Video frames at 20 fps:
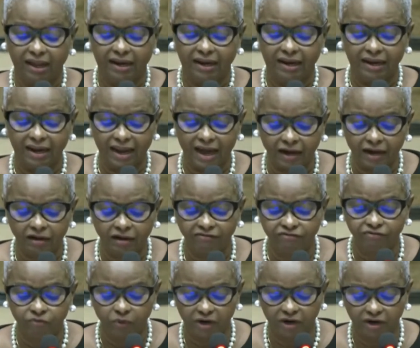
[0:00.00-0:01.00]
lack of
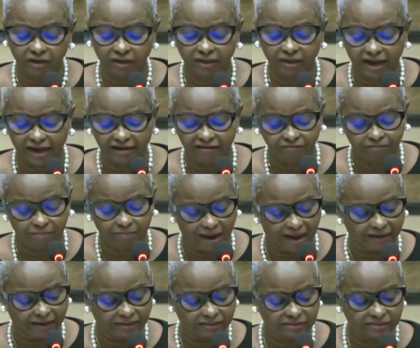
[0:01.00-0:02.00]
work-life
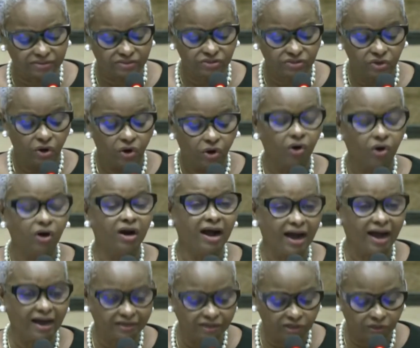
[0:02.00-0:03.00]
balance, or
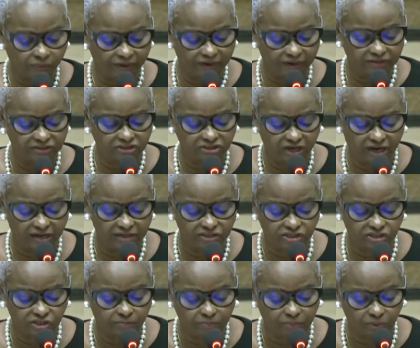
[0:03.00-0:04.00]
adequate child
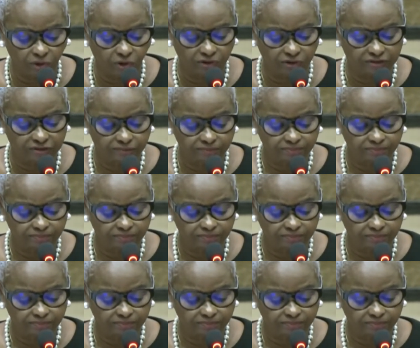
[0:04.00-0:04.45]
support.